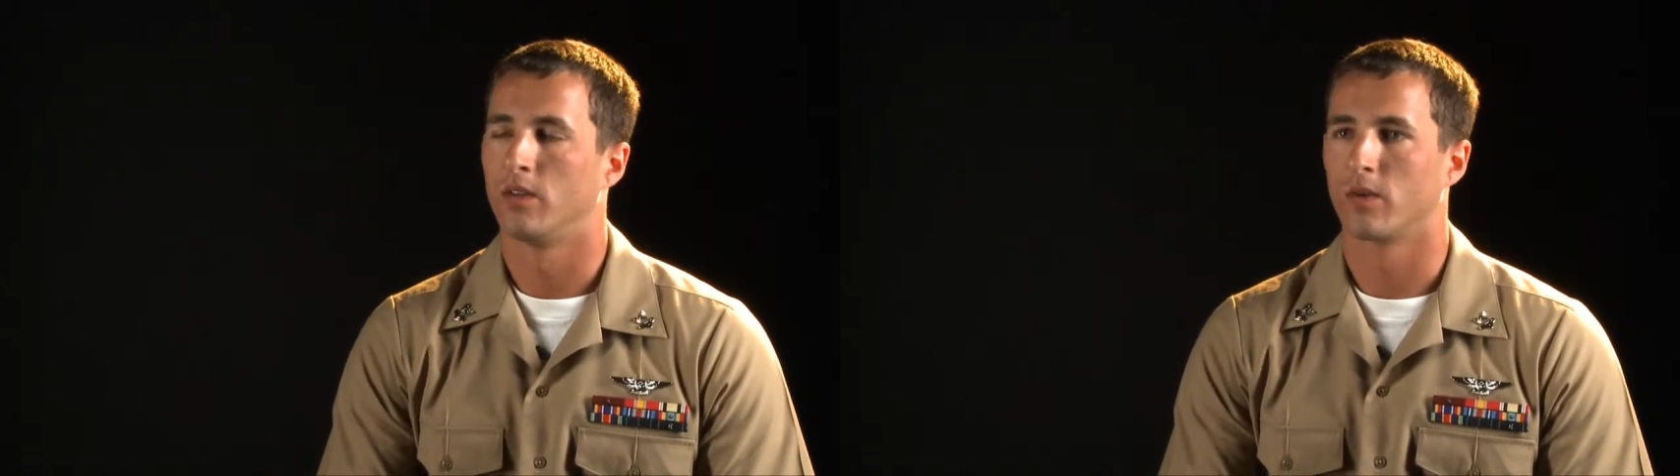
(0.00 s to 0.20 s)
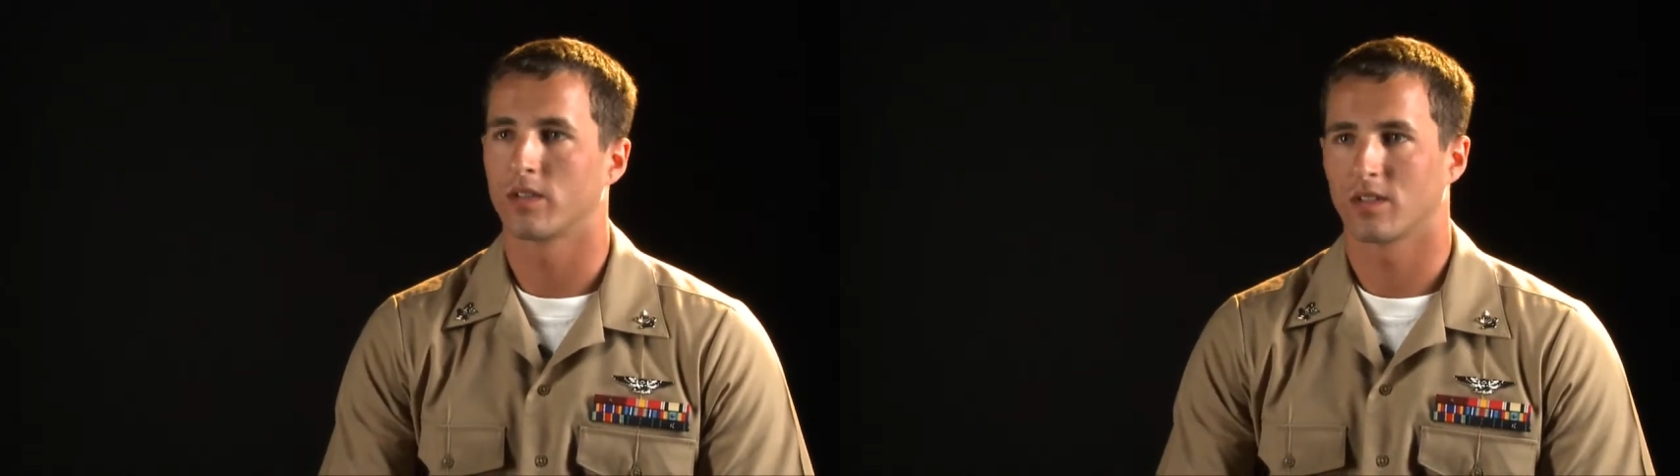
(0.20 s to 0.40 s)

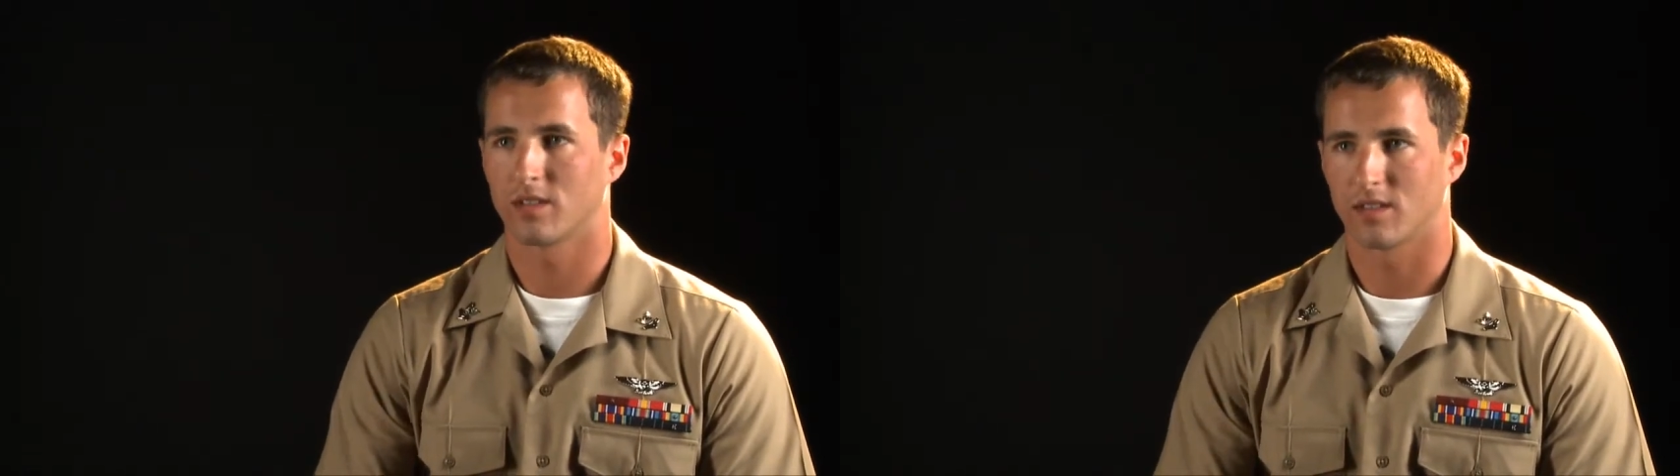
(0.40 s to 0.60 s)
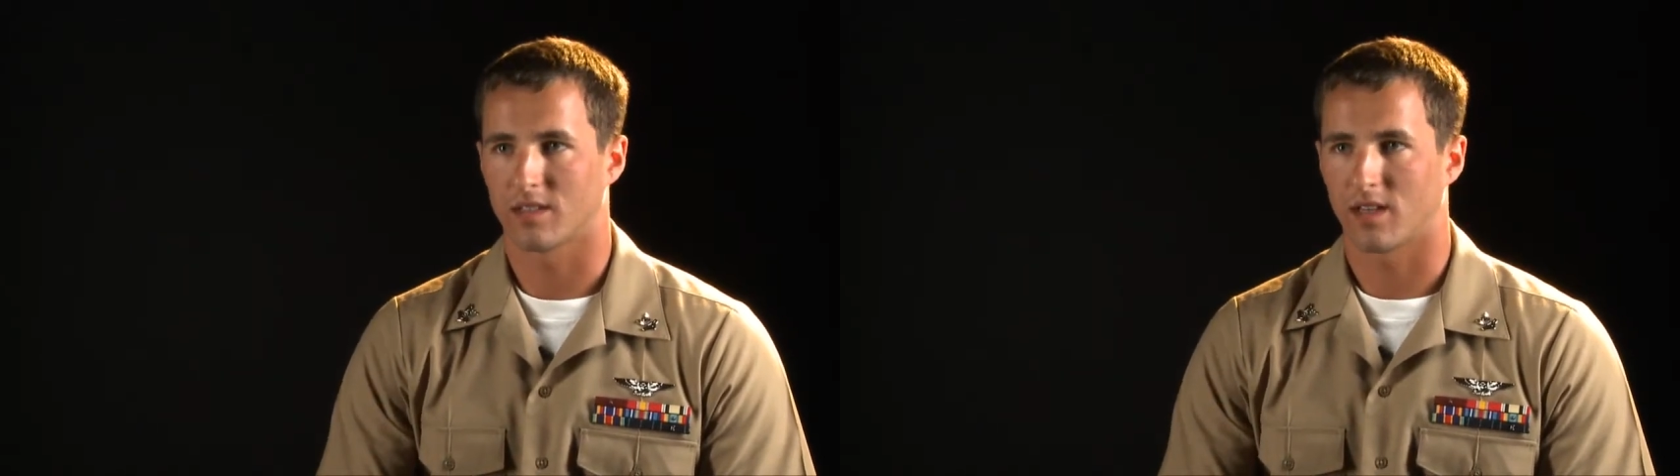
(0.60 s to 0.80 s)
North
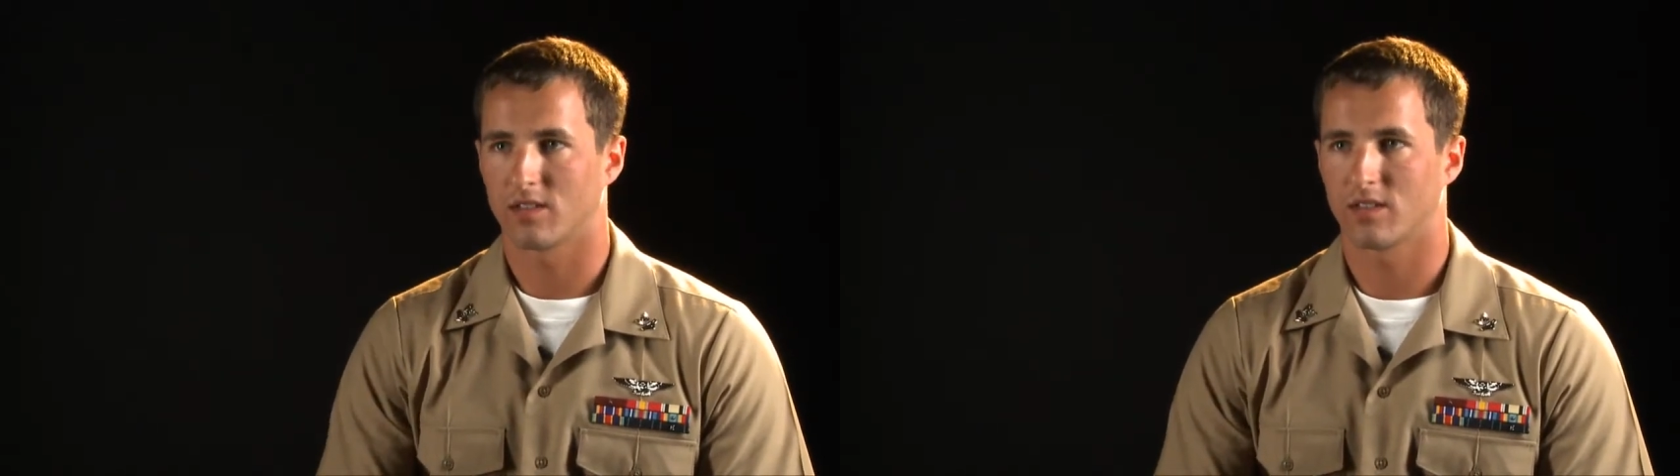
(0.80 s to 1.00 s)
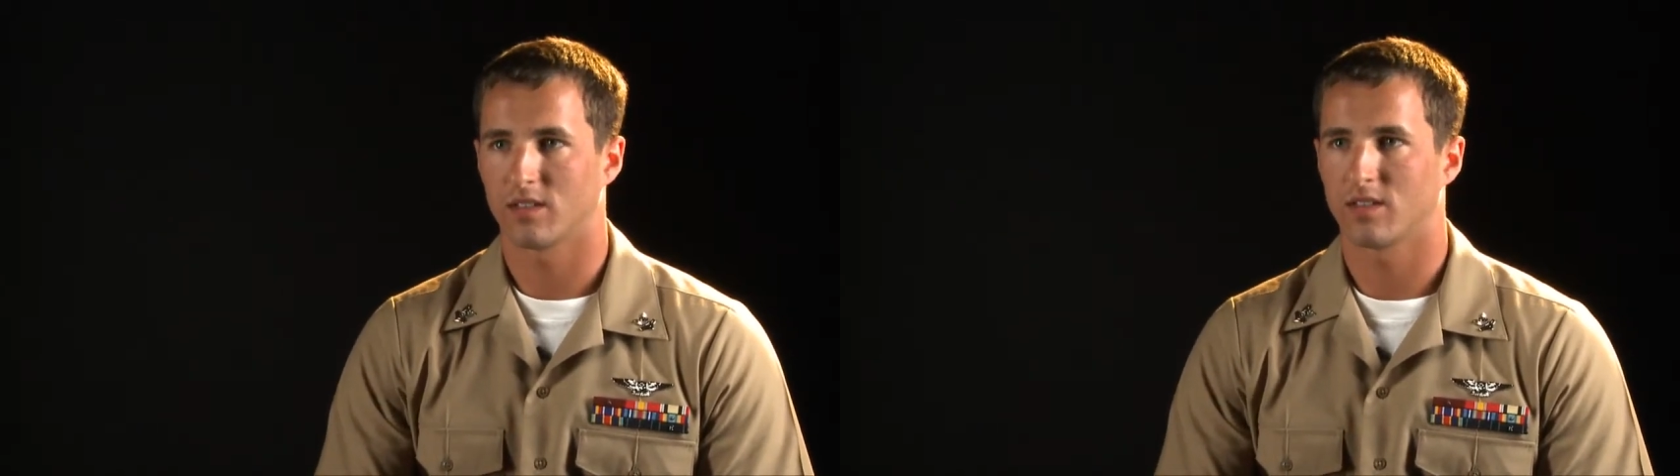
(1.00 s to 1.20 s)
Jersey to
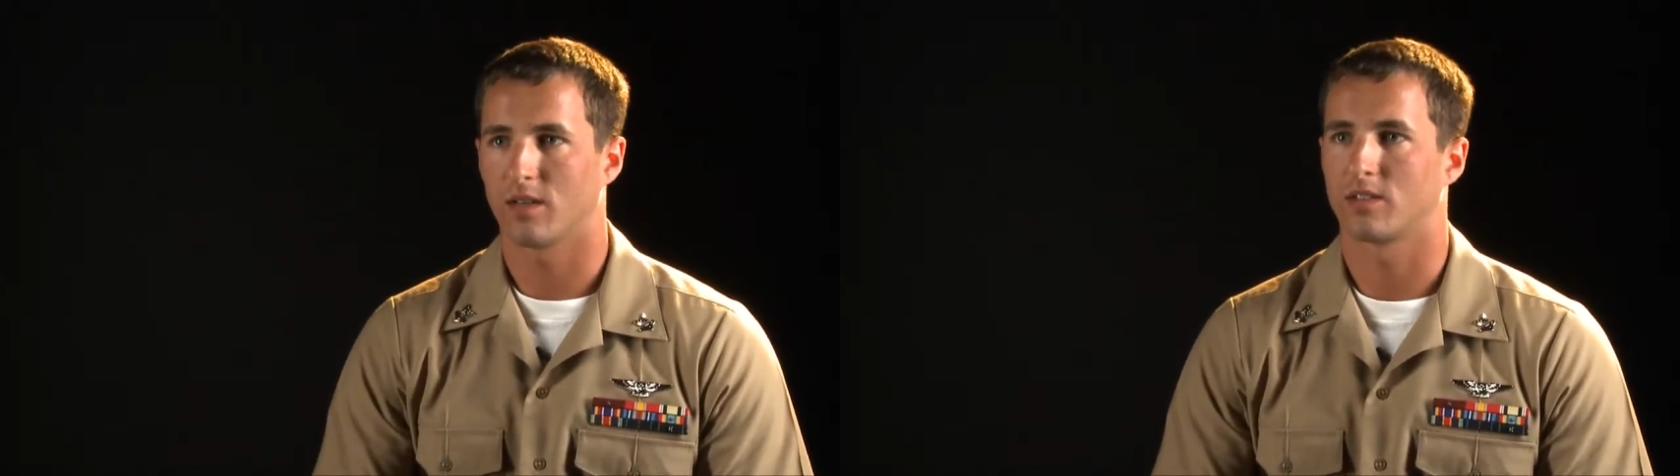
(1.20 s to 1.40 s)
South Jersey.